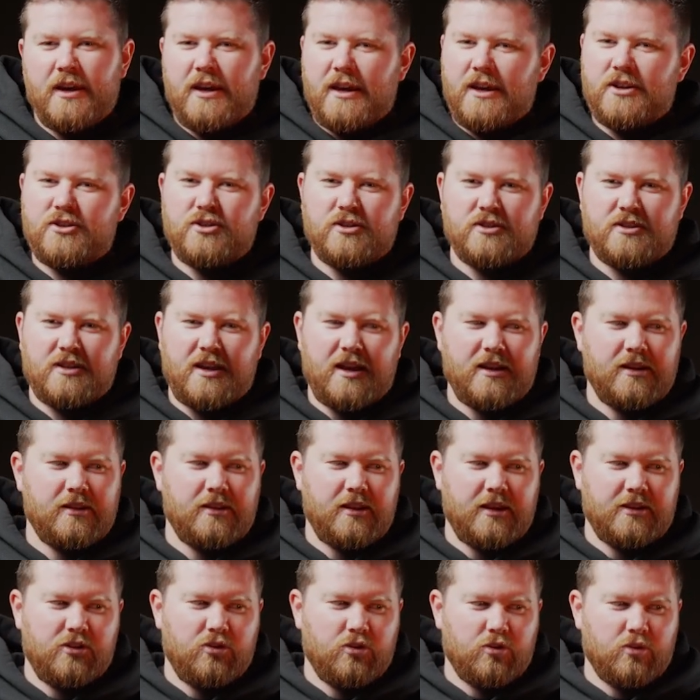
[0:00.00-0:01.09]
It's just kind of
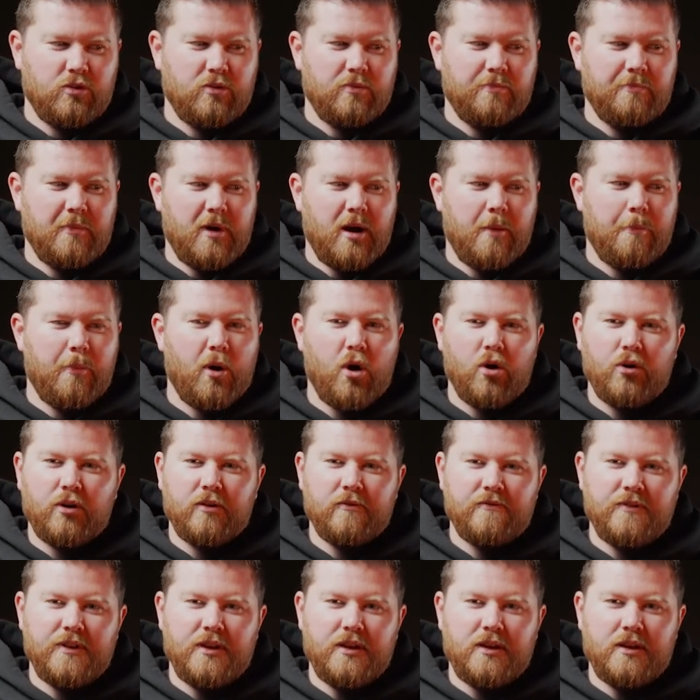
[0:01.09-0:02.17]
like you're a part
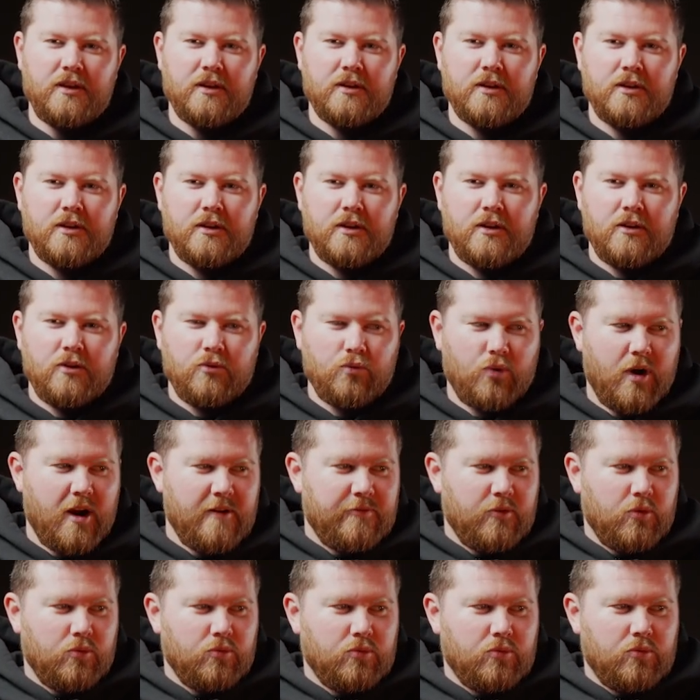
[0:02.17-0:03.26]
of the
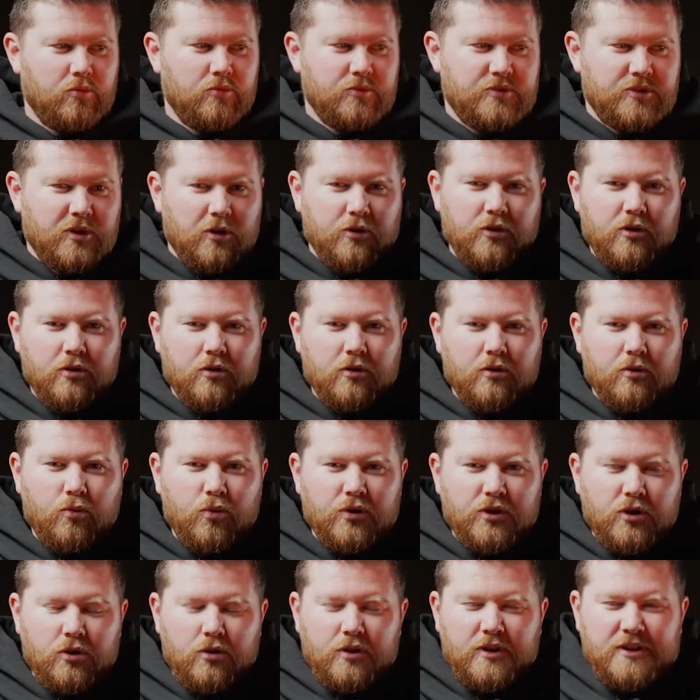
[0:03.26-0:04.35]
rifle. So
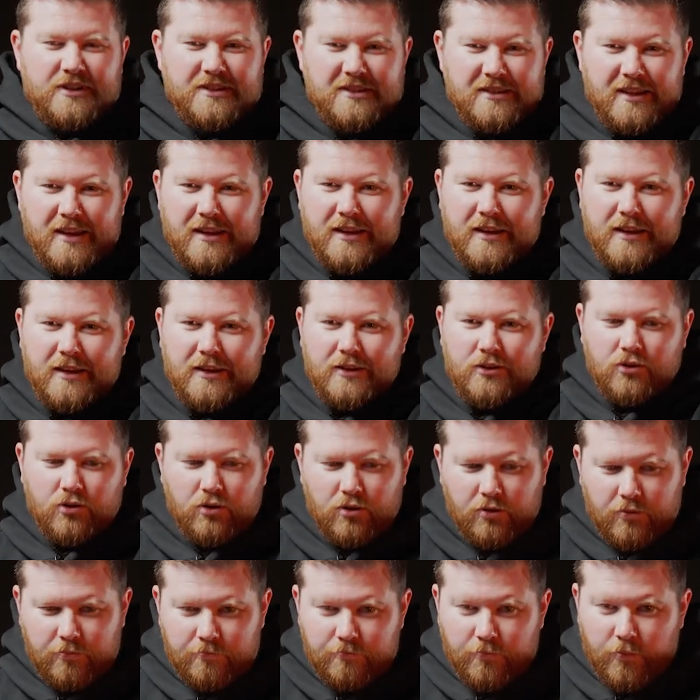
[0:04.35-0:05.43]
when you're extending,
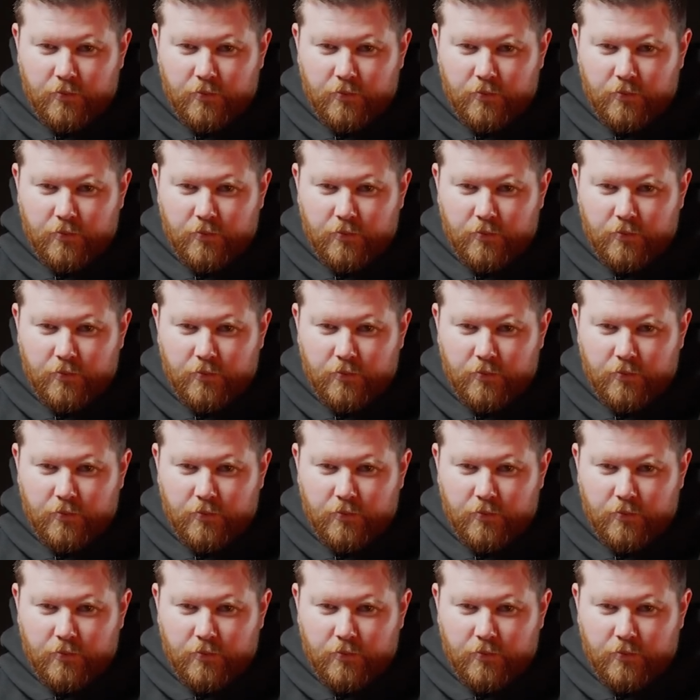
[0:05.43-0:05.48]
you're